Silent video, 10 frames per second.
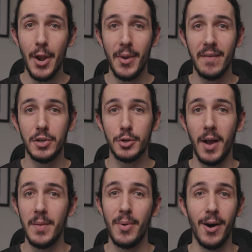I don't have a
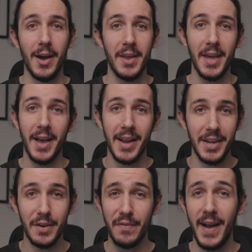tripod and I
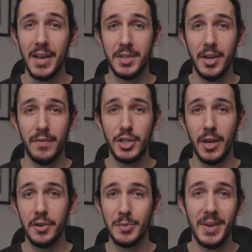need a fast enough
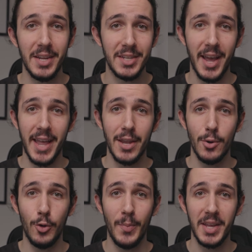shutter speed to
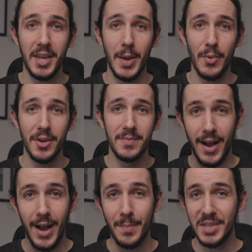handhold my camera.
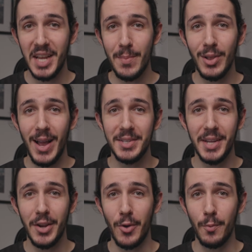I'm
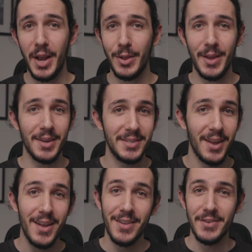stabilizing it on railings,
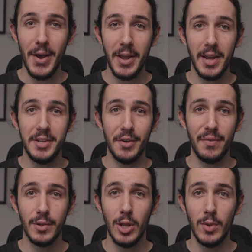not ideal
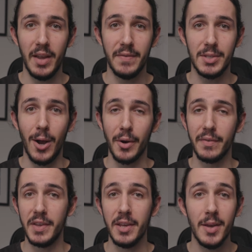for low light
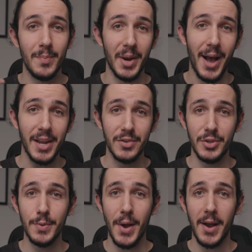photography, but I
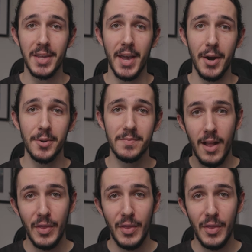do not care.